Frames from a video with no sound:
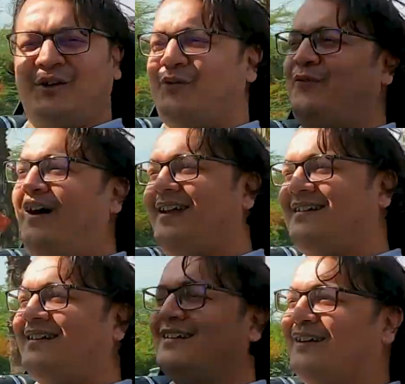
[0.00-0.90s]
you've won
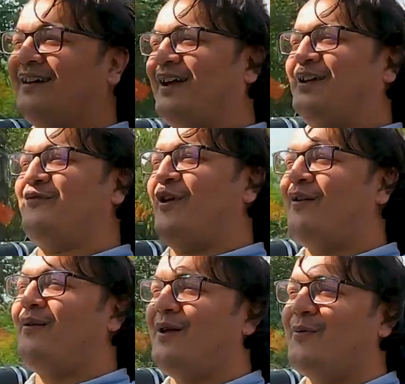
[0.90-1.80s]
it. You've
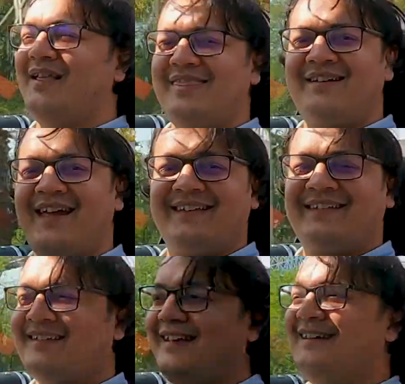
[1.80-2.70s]
not only won the
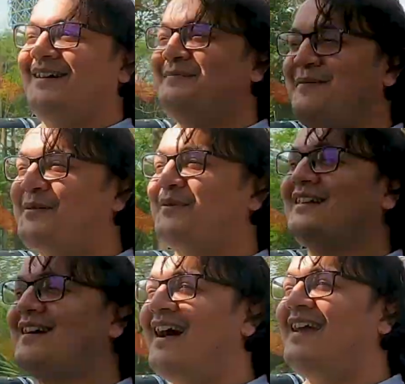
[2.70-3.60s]
race, but
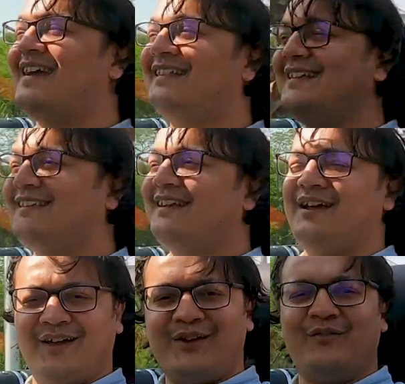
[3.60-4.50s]
with a car like this,
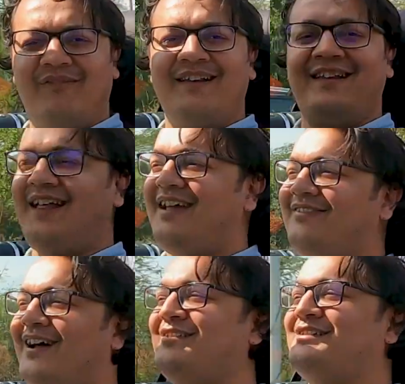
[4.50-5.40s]
you've won in
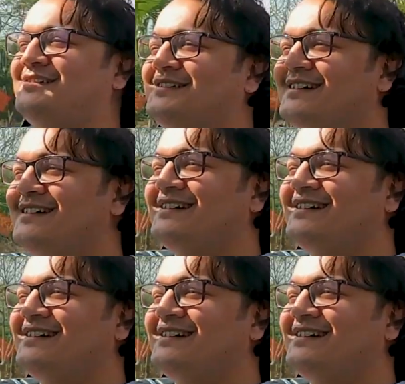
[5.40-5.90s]
life, haven't you?